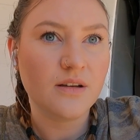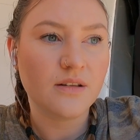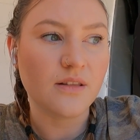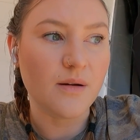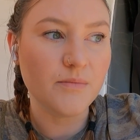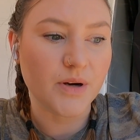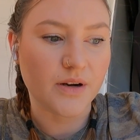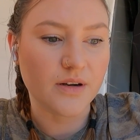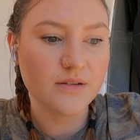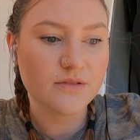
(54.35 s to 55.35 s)

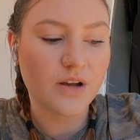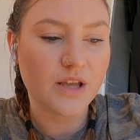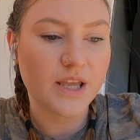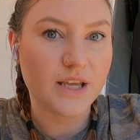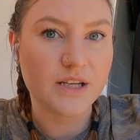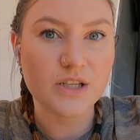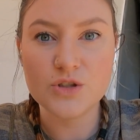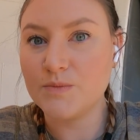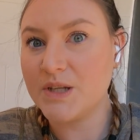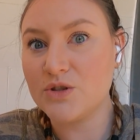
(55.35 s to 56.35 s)
lumber and
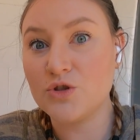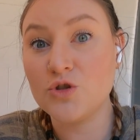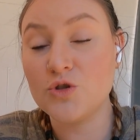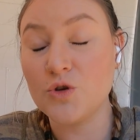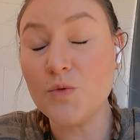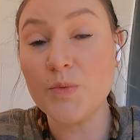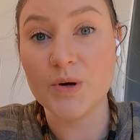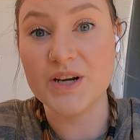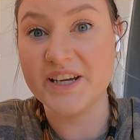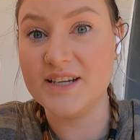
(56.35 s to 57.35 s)
it's been
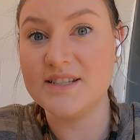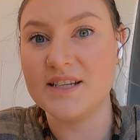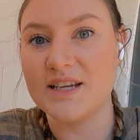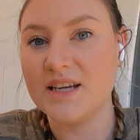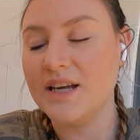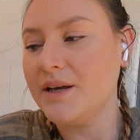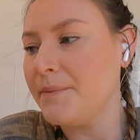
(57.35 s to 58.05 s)
super easy.